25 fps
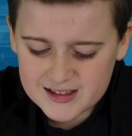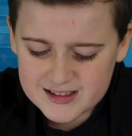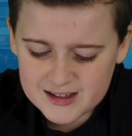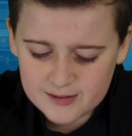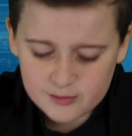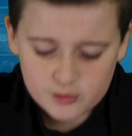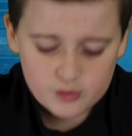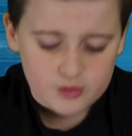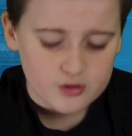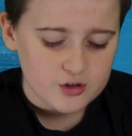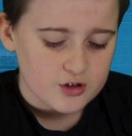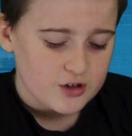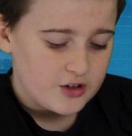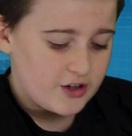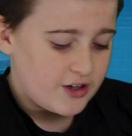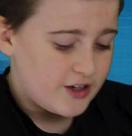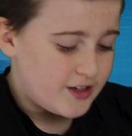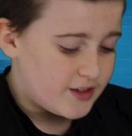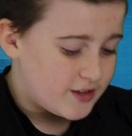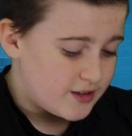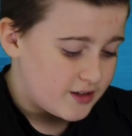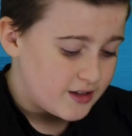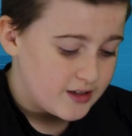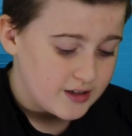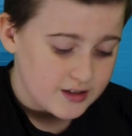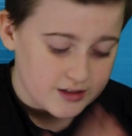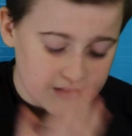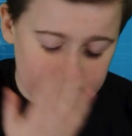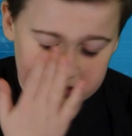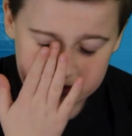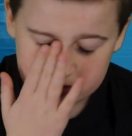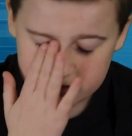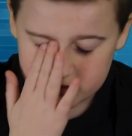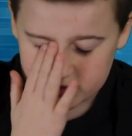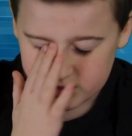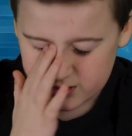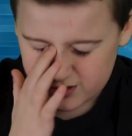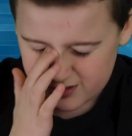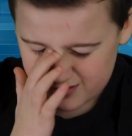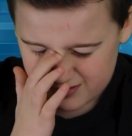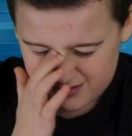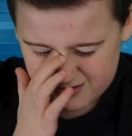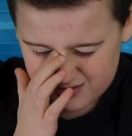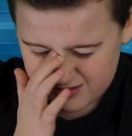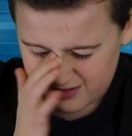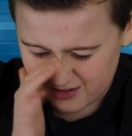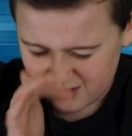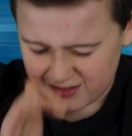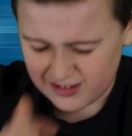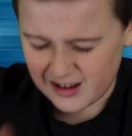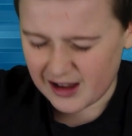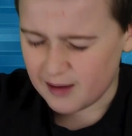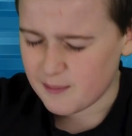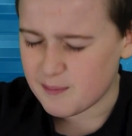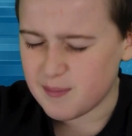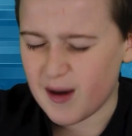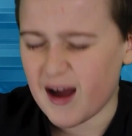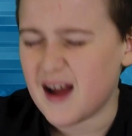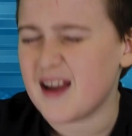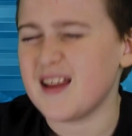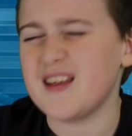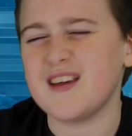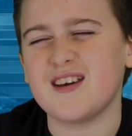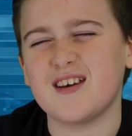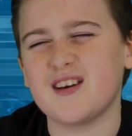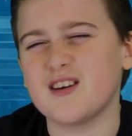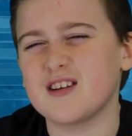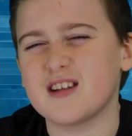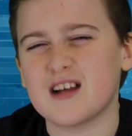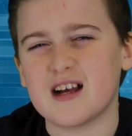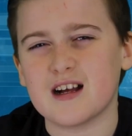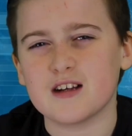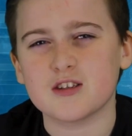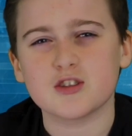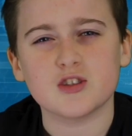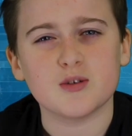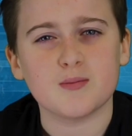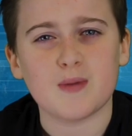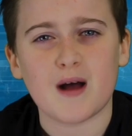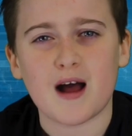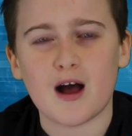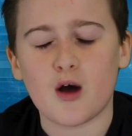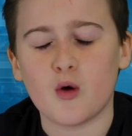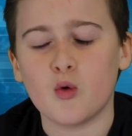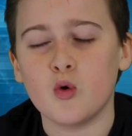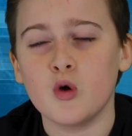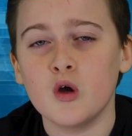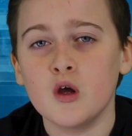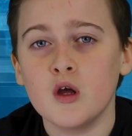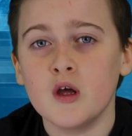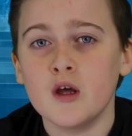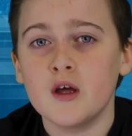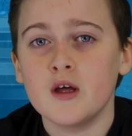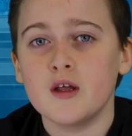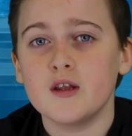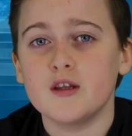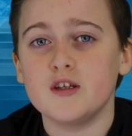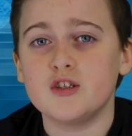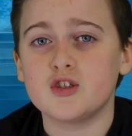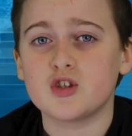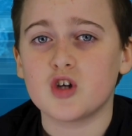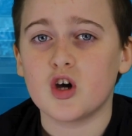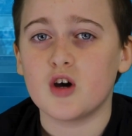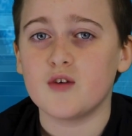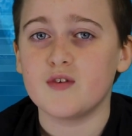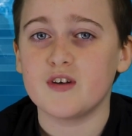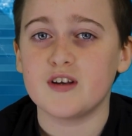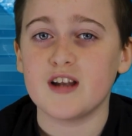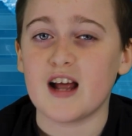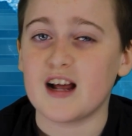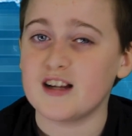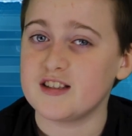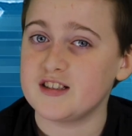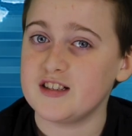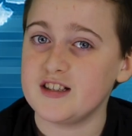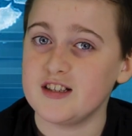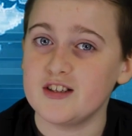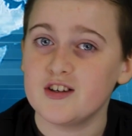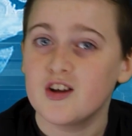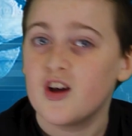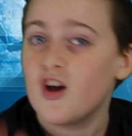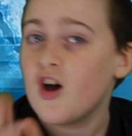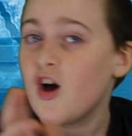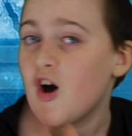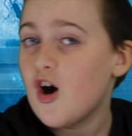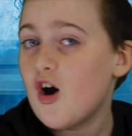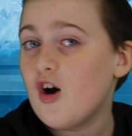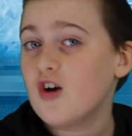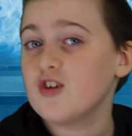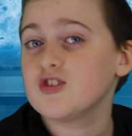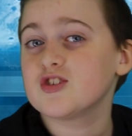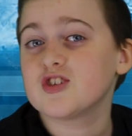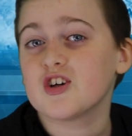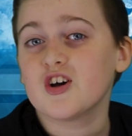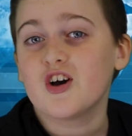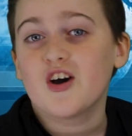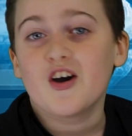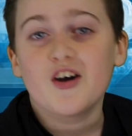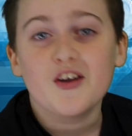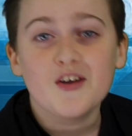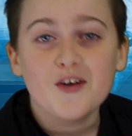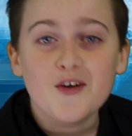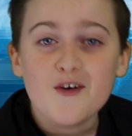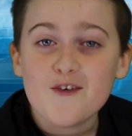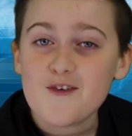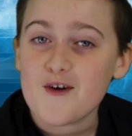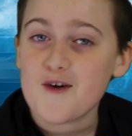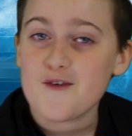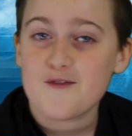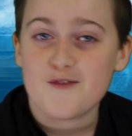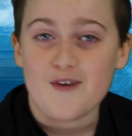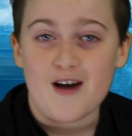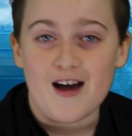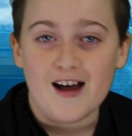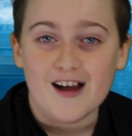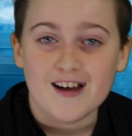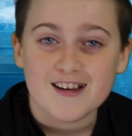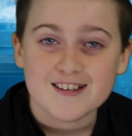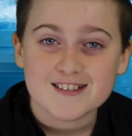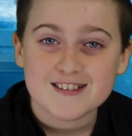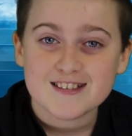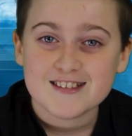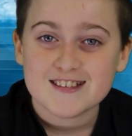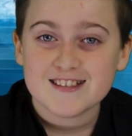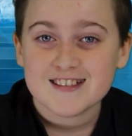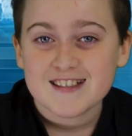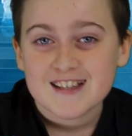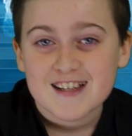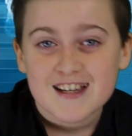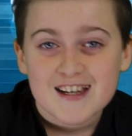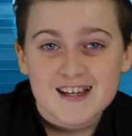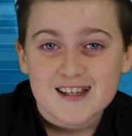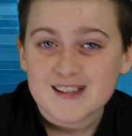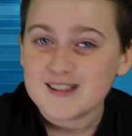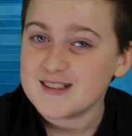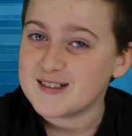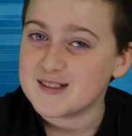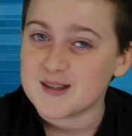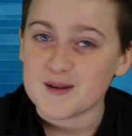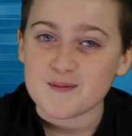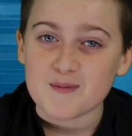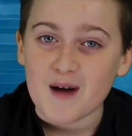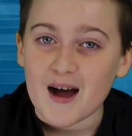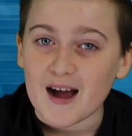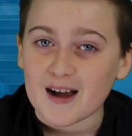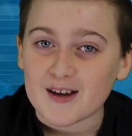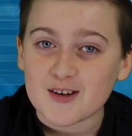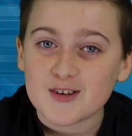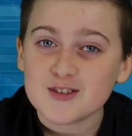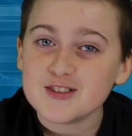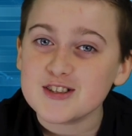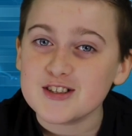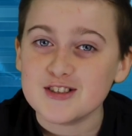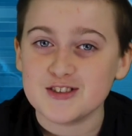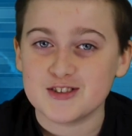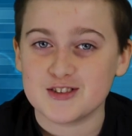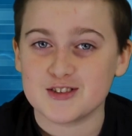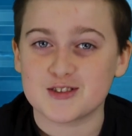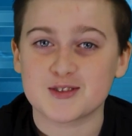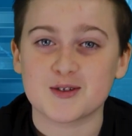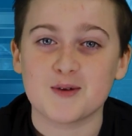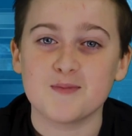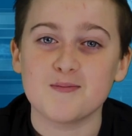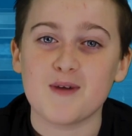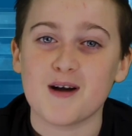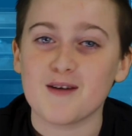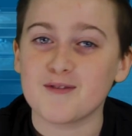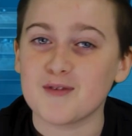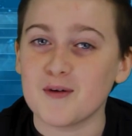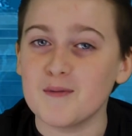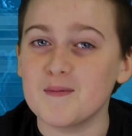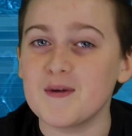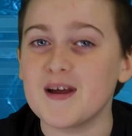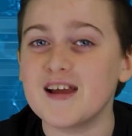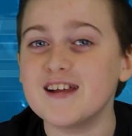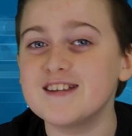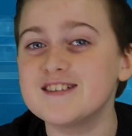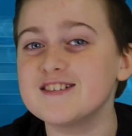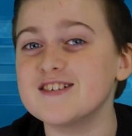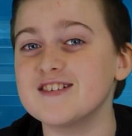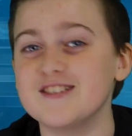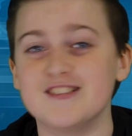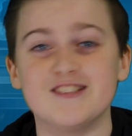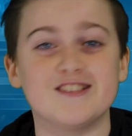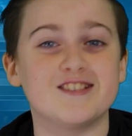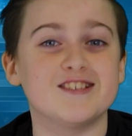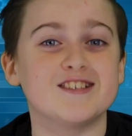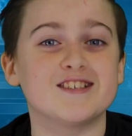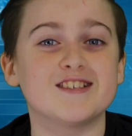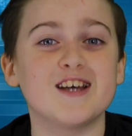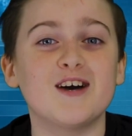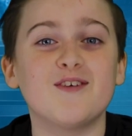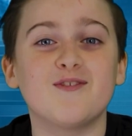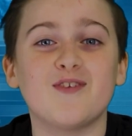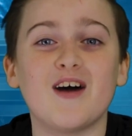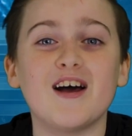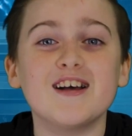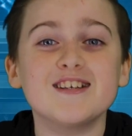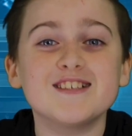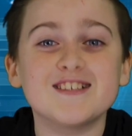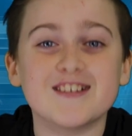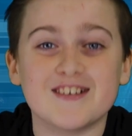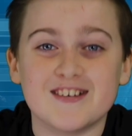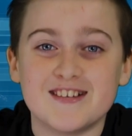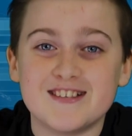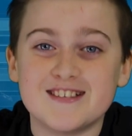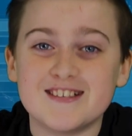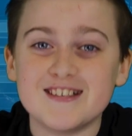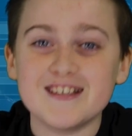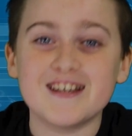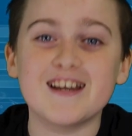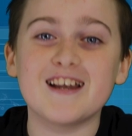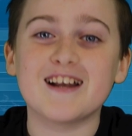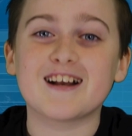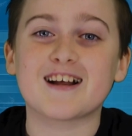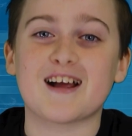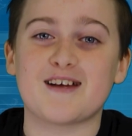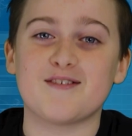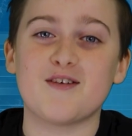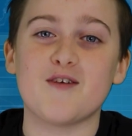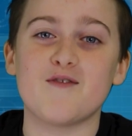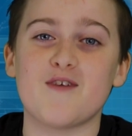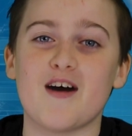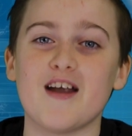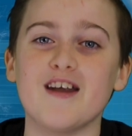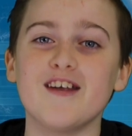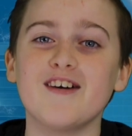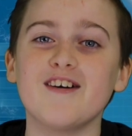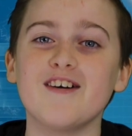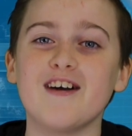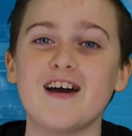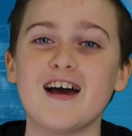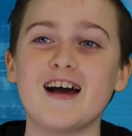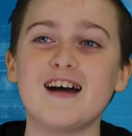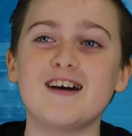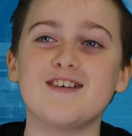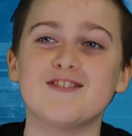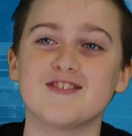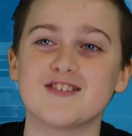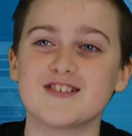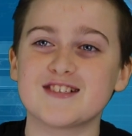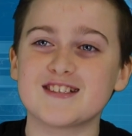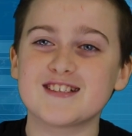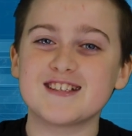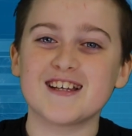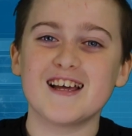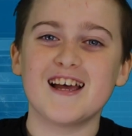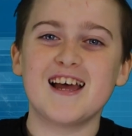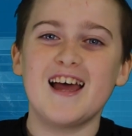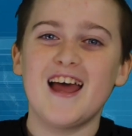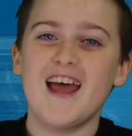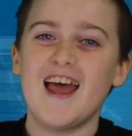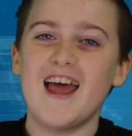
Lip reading: is everyone going into like panic attacks about this COVID-19? Also, another fact is that my cousin's just come back from Italy and she's self-isolating in a caravan at her house.